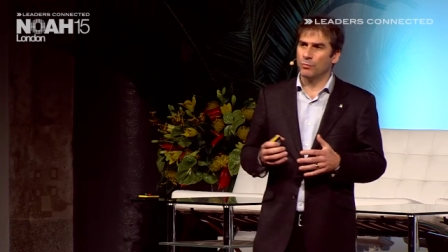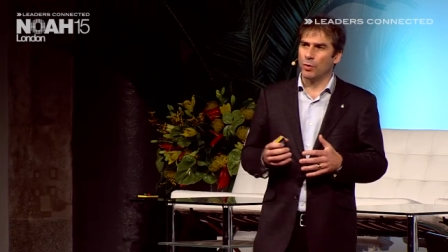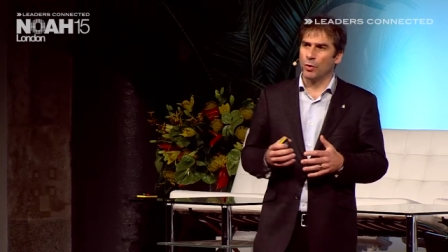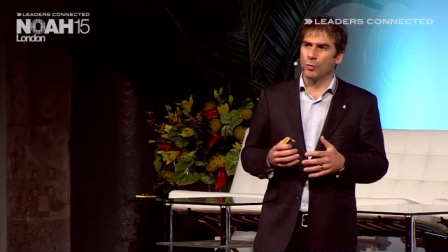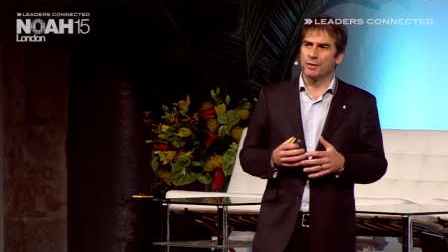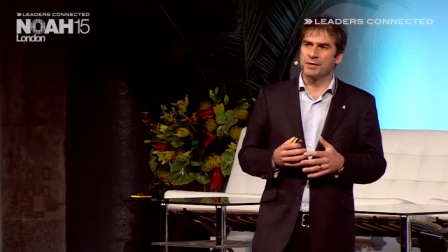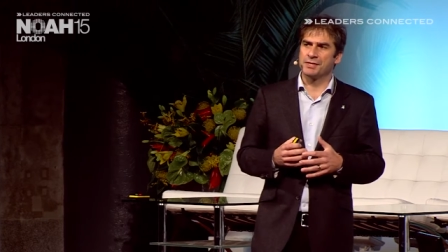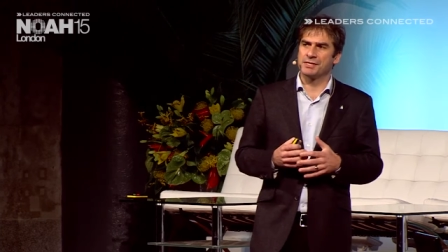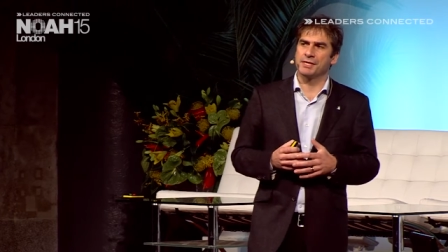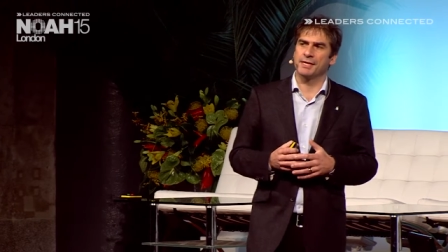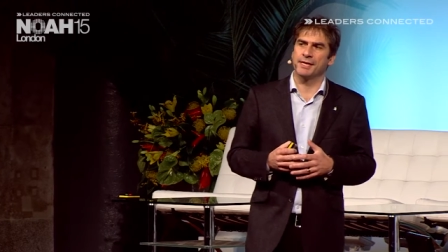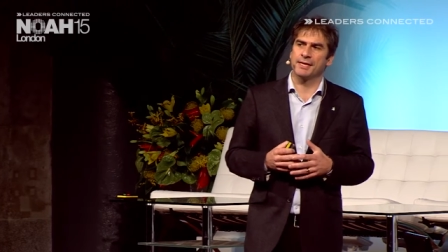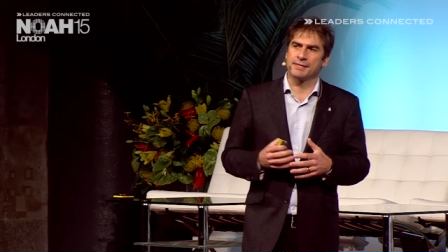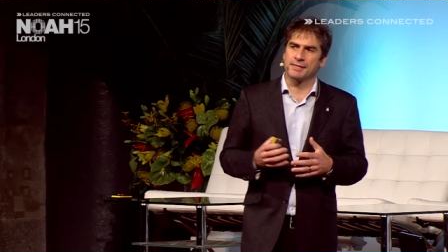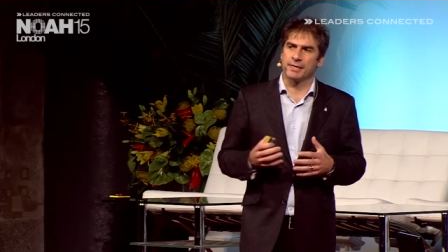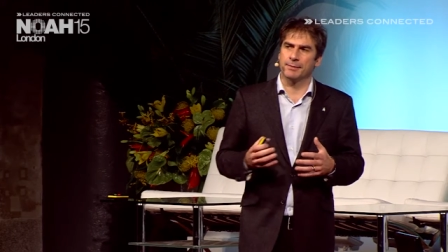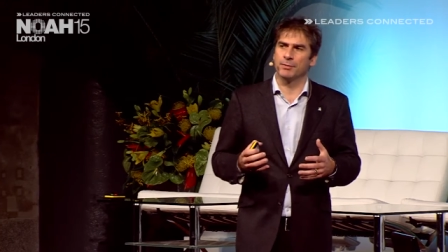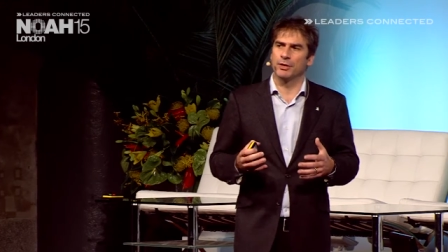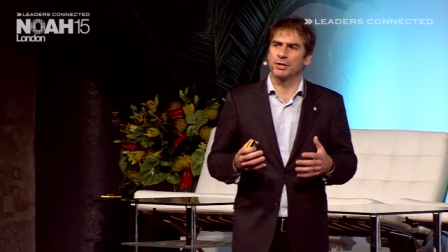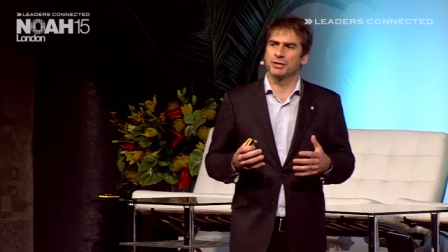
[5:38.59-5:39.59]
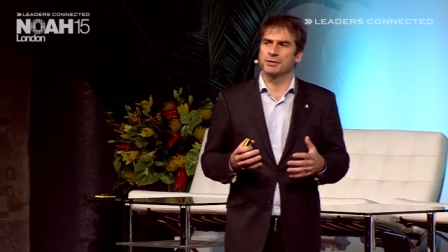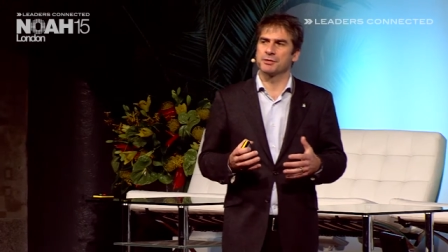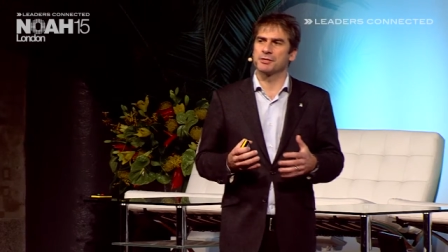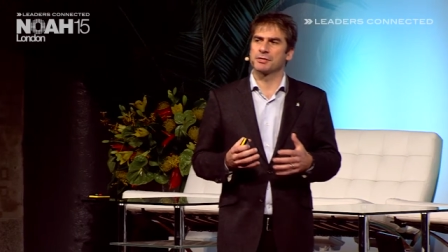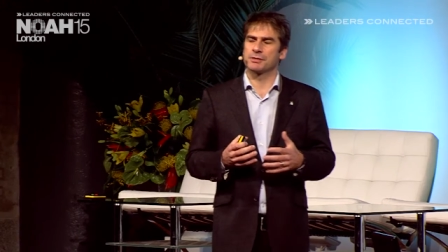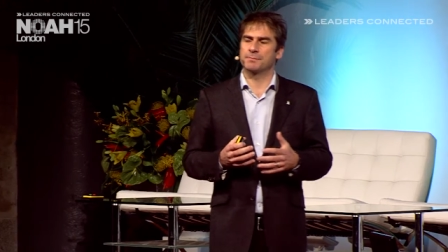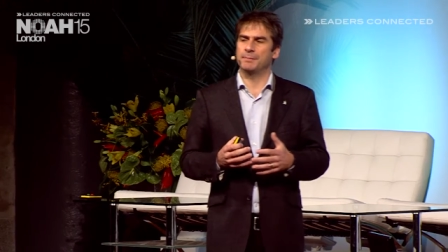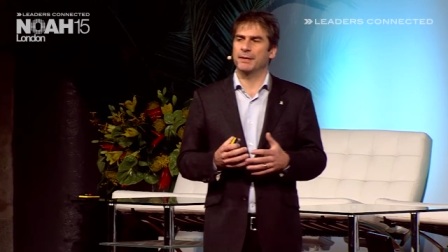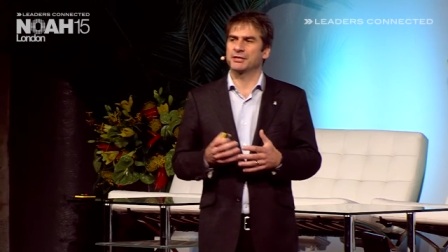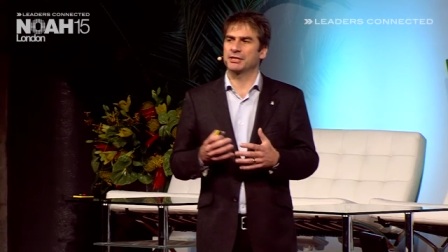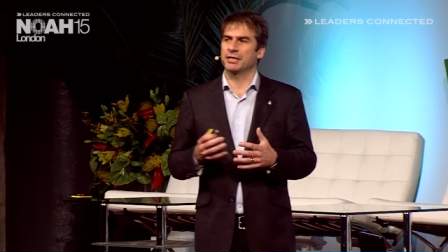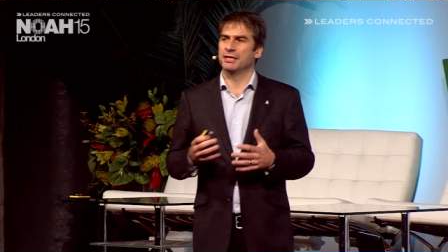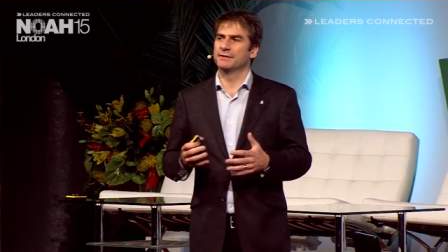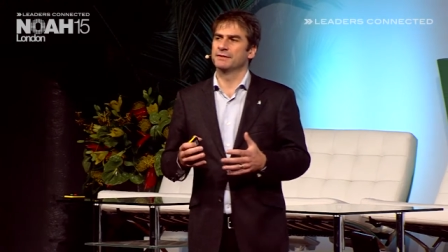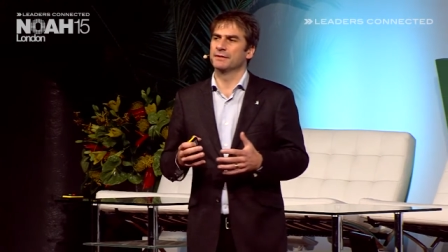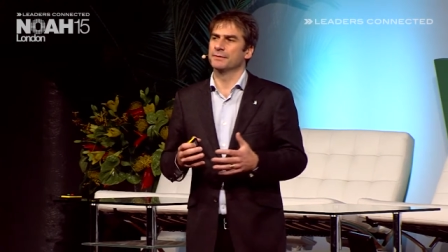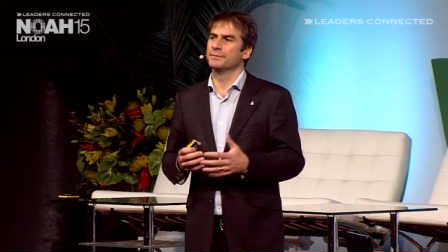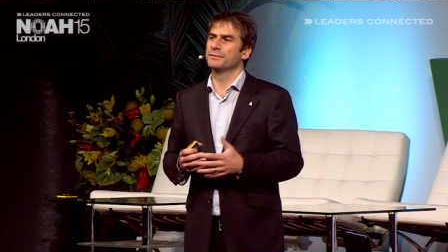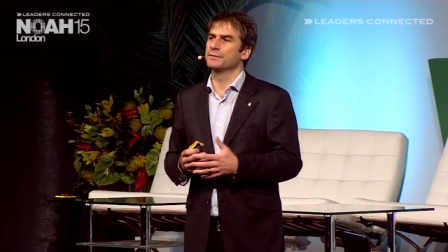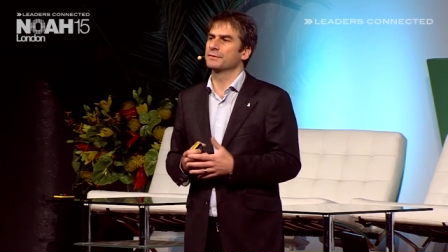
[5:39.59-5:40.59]
What we're seeing is emerging
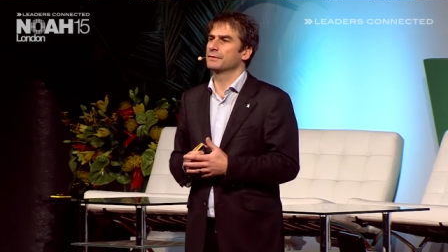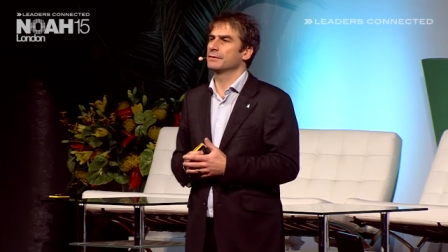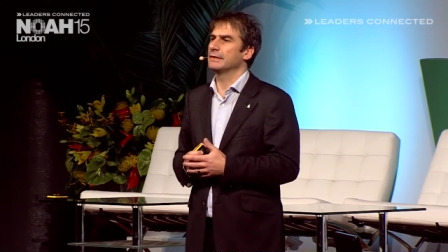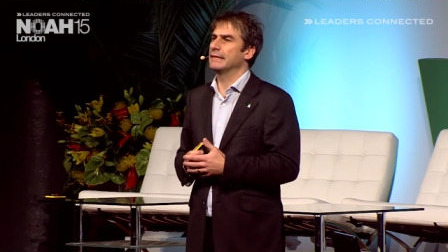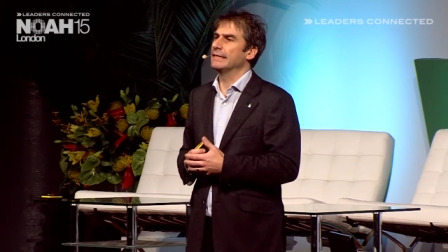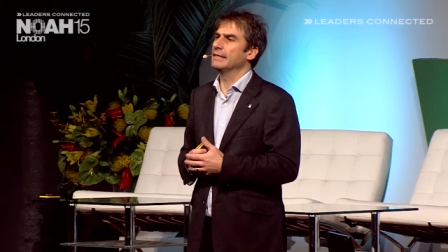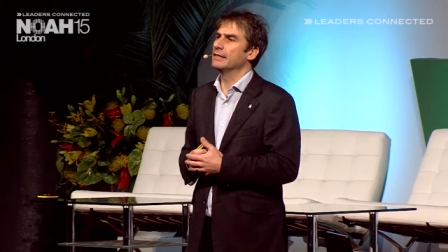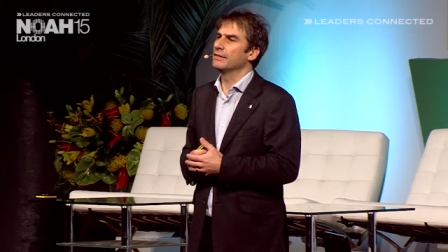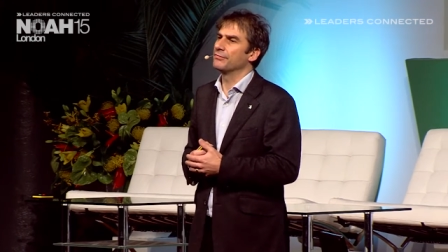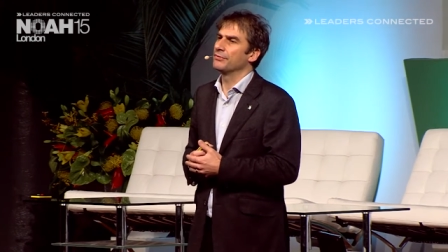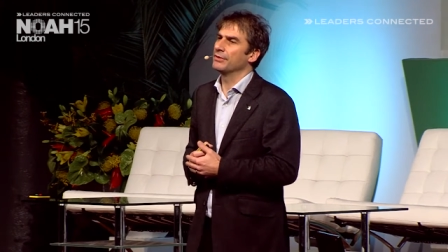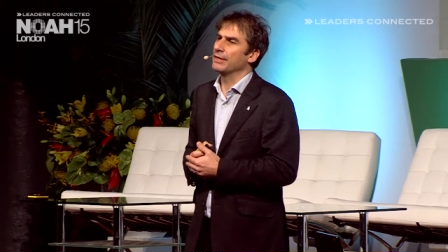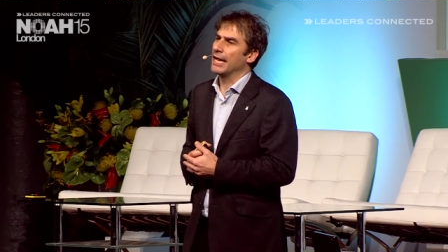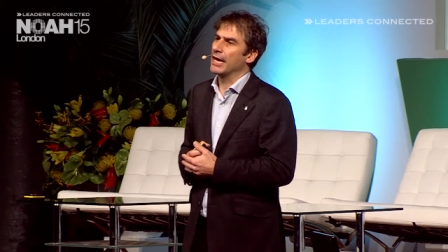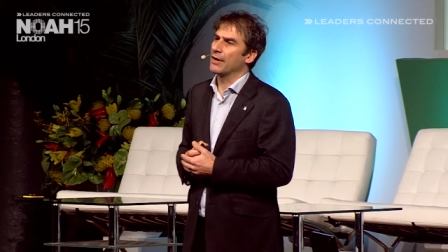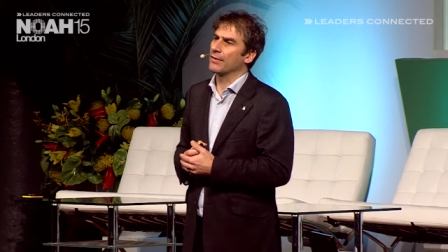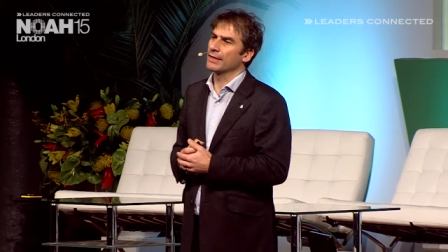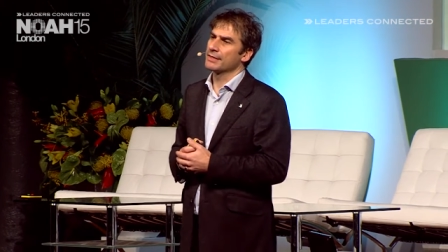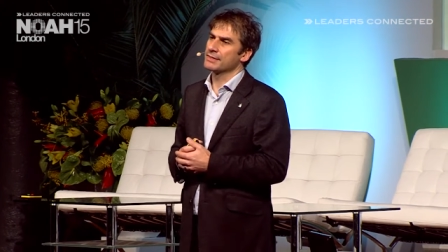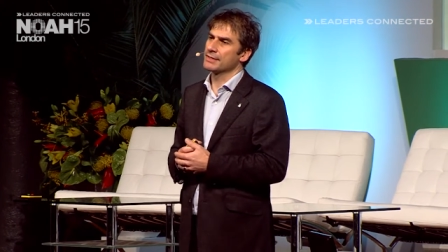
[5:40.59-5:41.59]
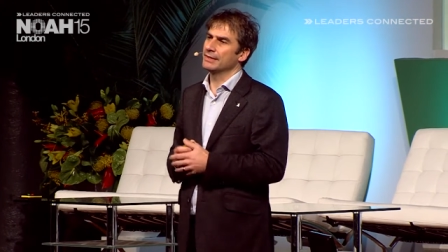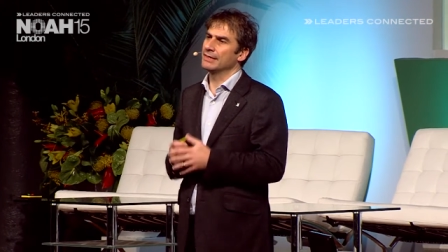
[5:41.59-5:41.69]
specialisms in different areas,